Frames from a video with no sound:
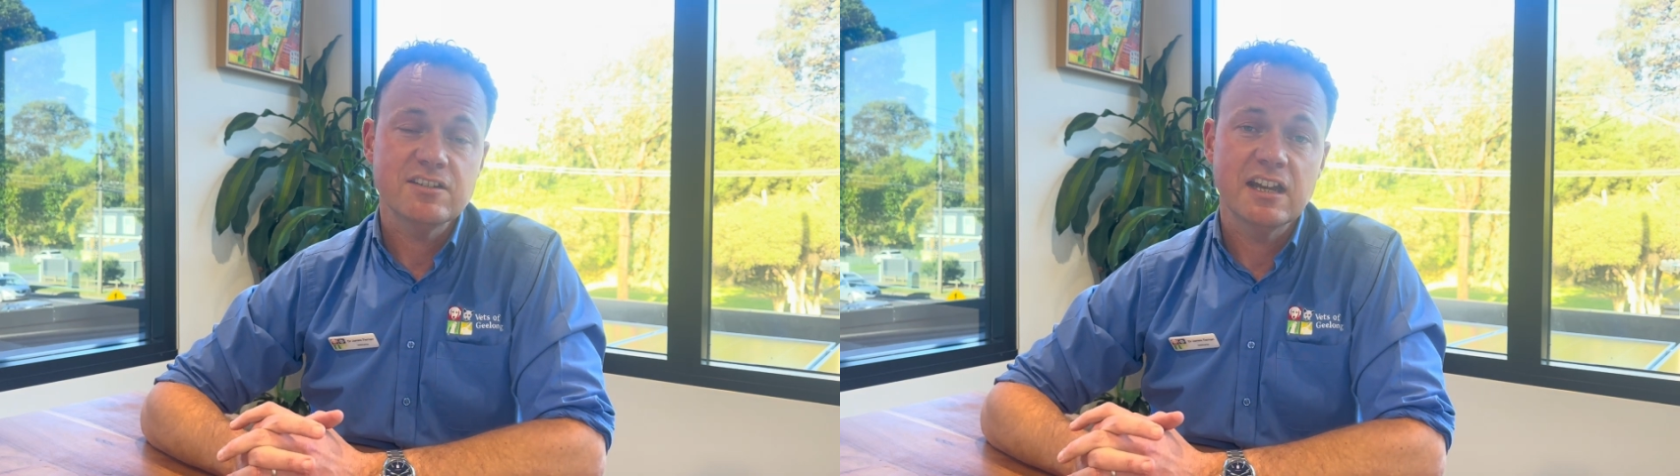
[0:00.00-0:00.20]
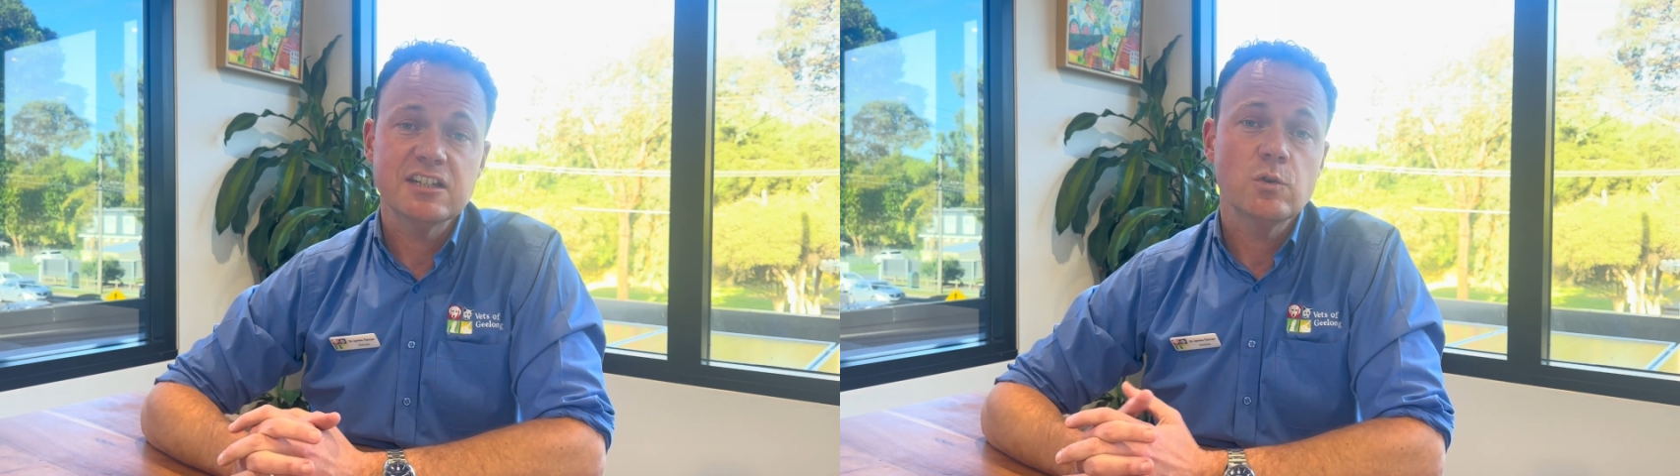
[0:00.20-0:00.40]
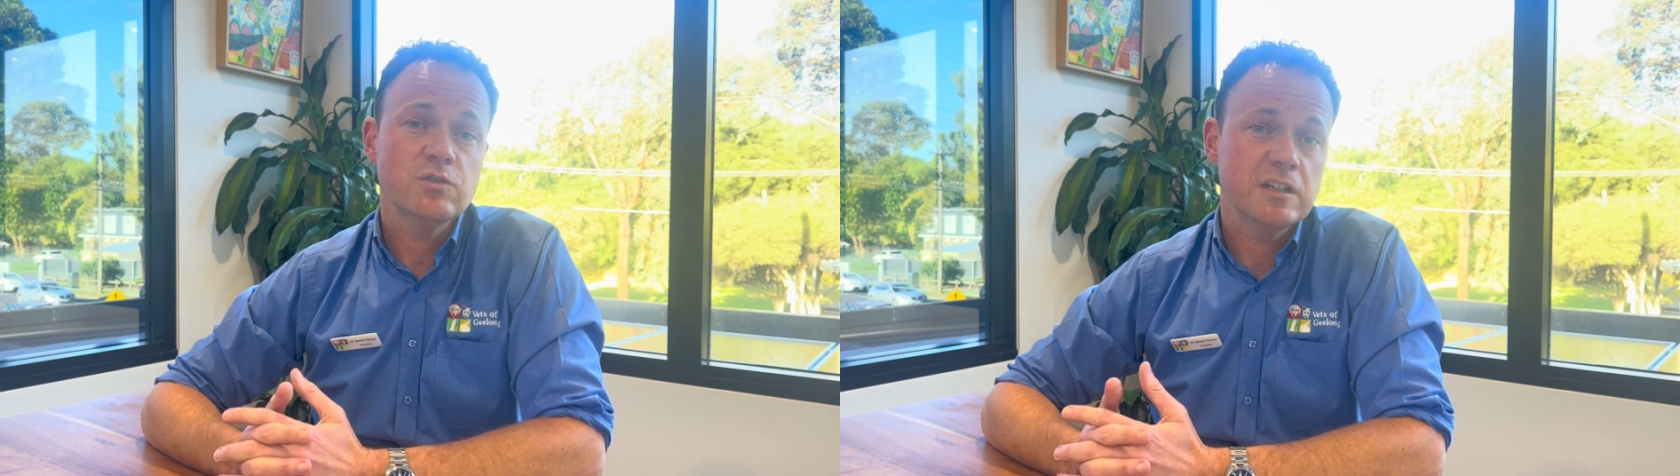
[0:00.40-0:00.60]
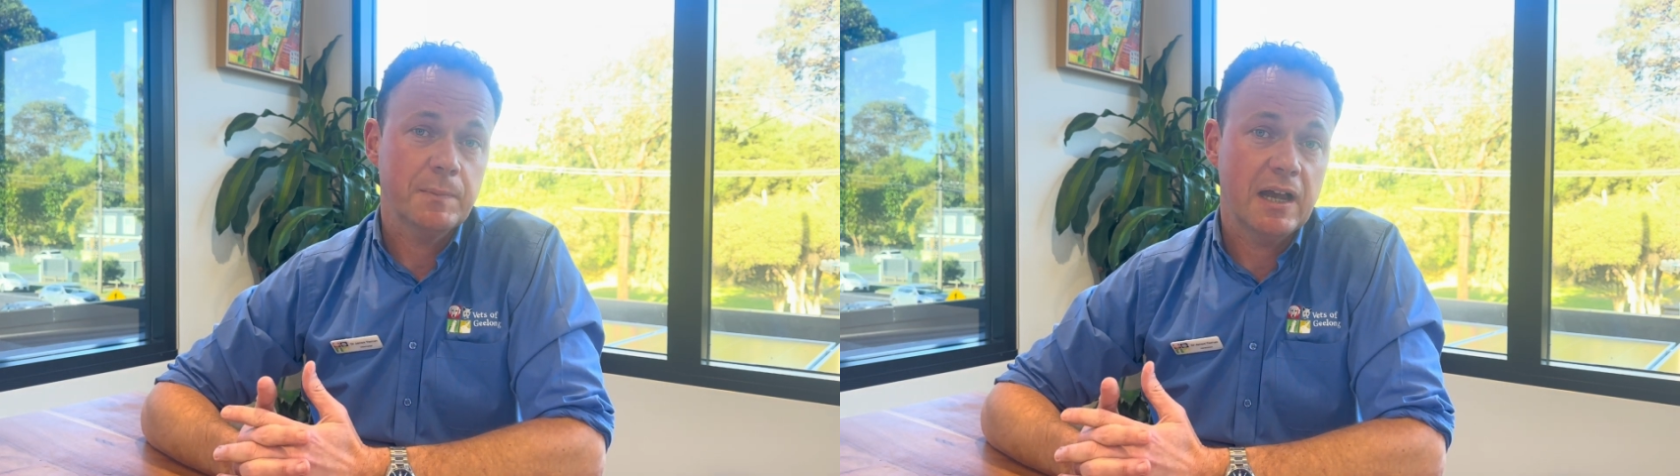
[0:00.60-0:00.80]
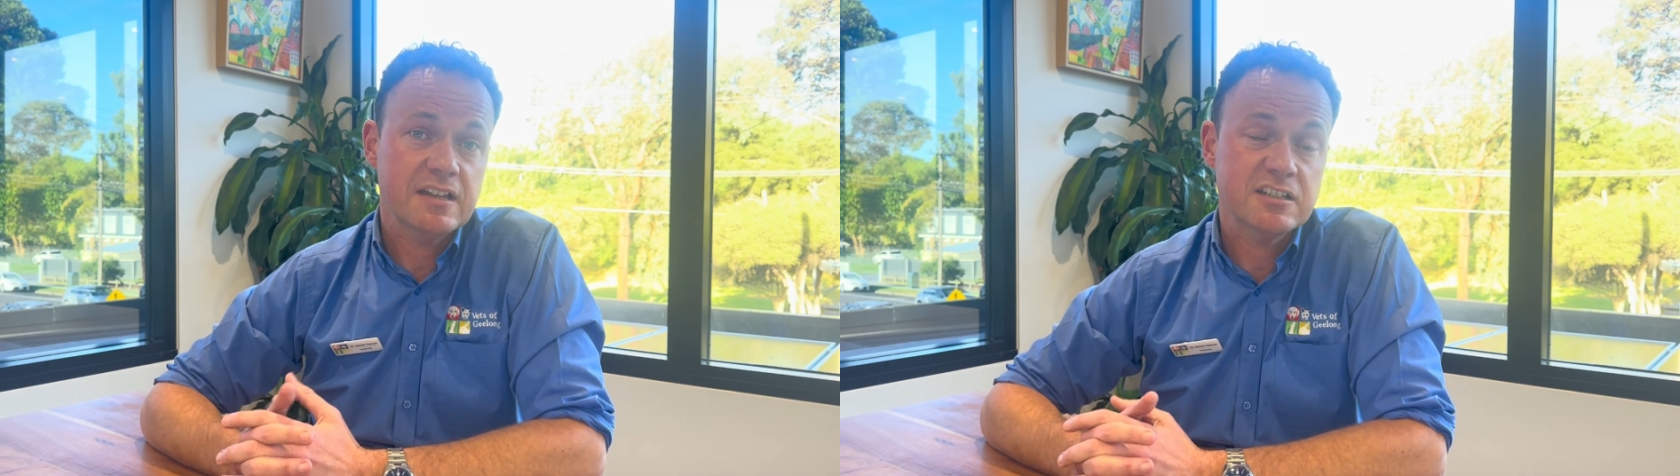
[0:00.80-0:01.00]
until she
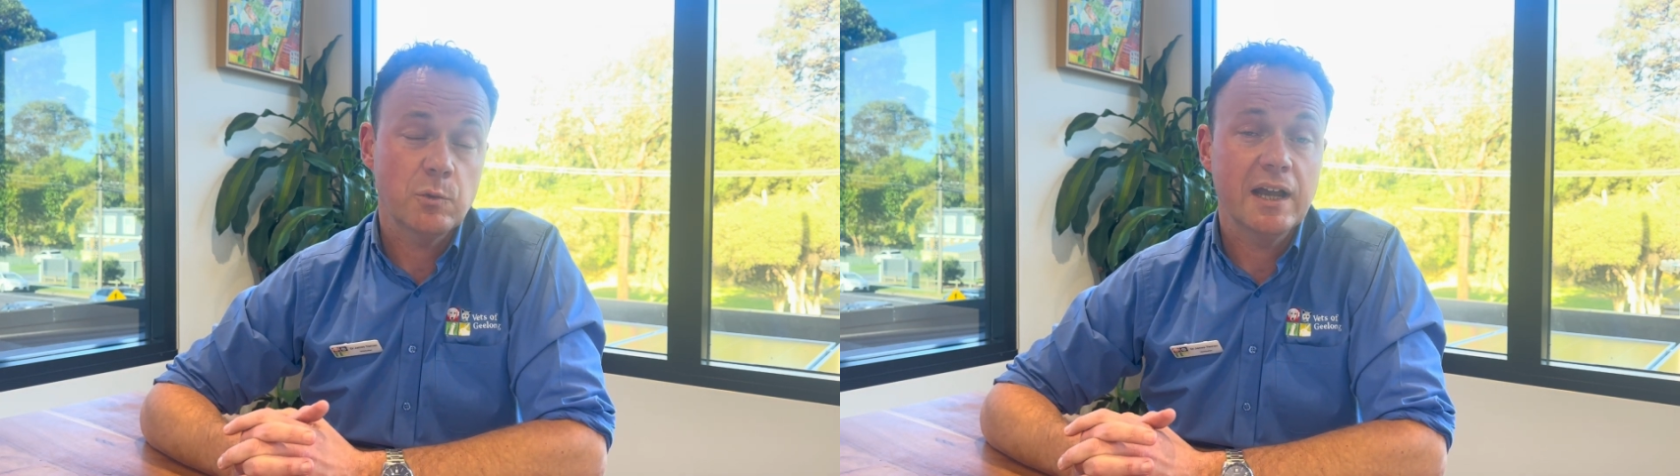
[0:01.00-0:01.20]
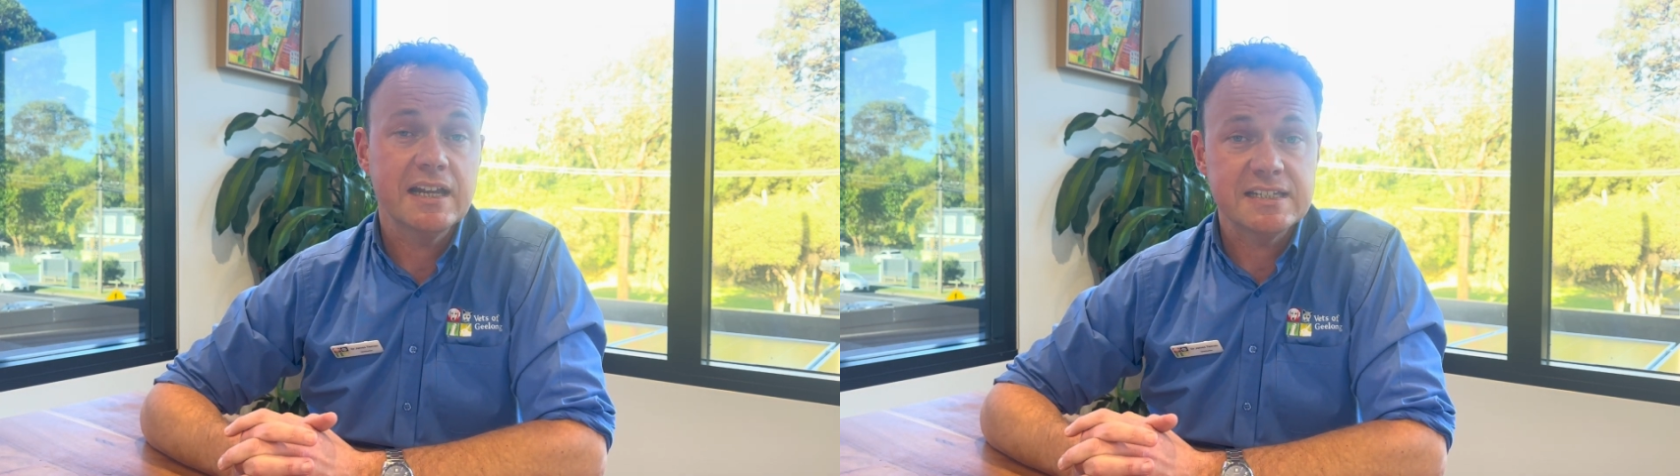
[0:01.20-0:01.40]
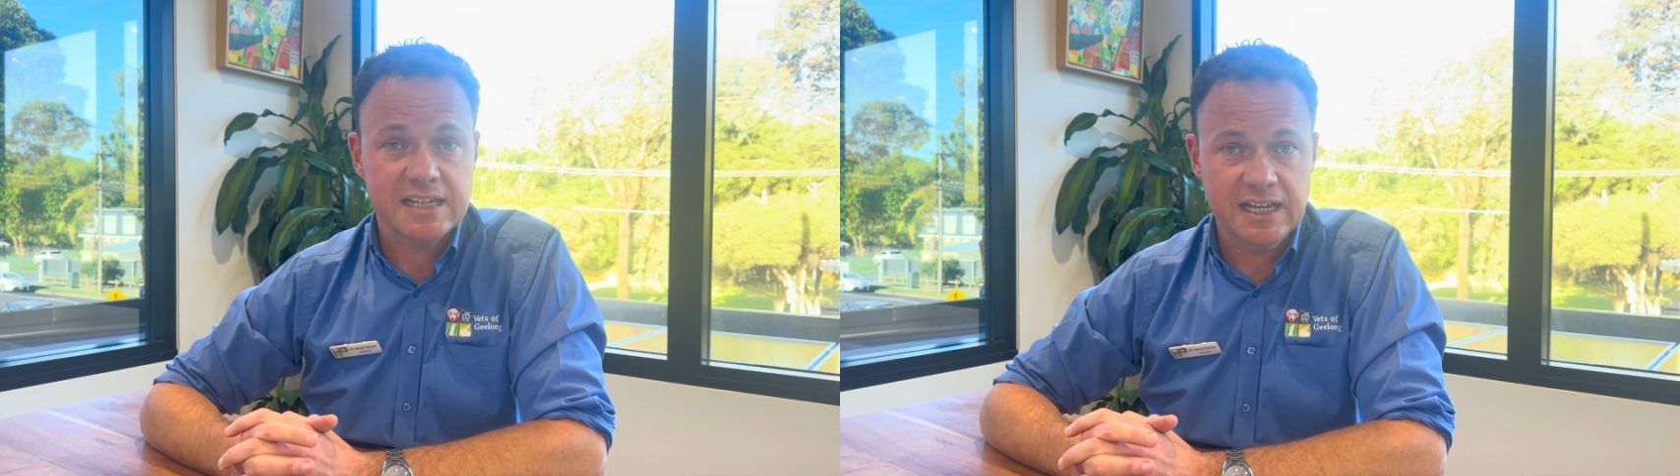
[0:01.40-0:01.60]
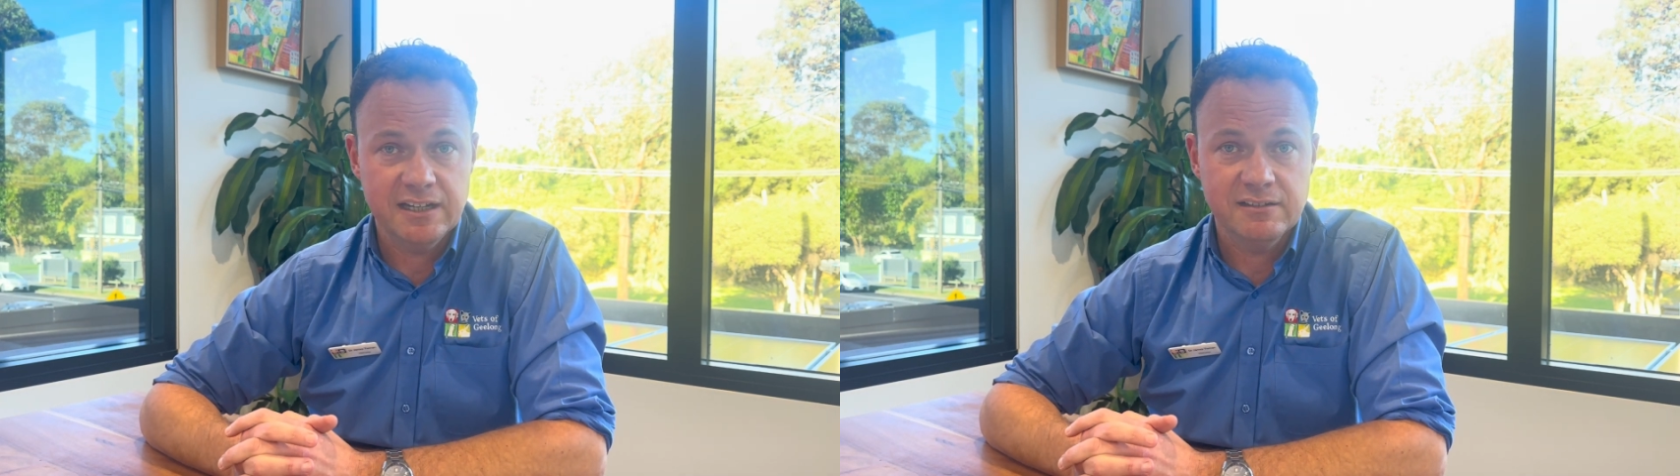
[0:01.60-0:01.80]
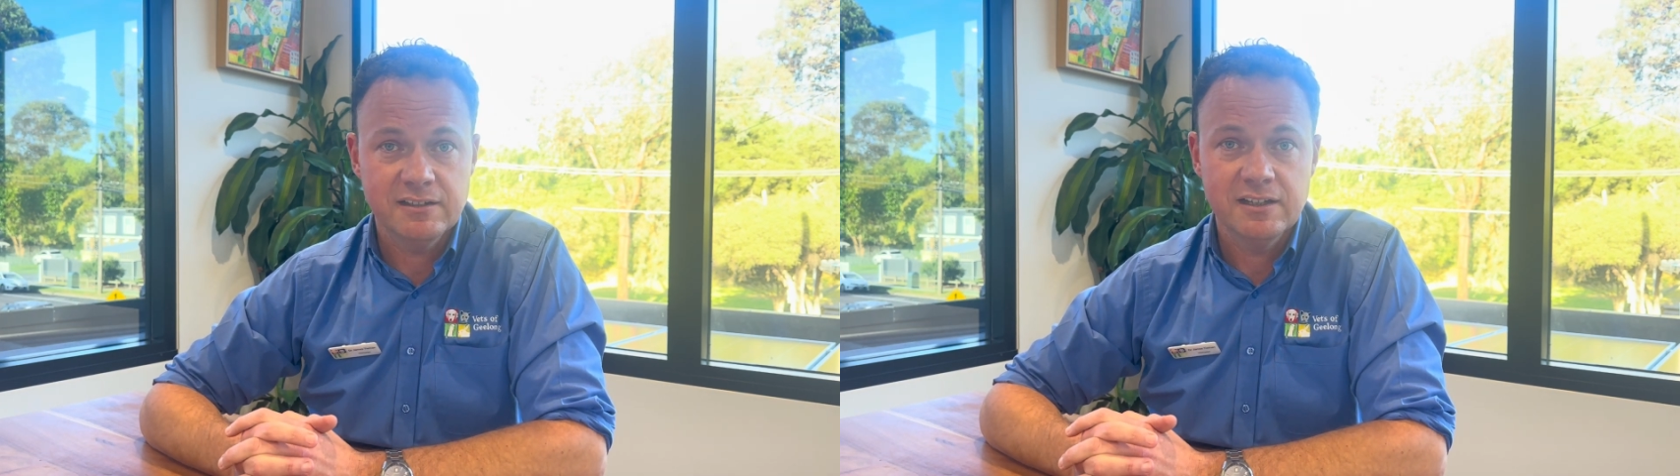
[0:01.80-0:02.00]
passed away at 10.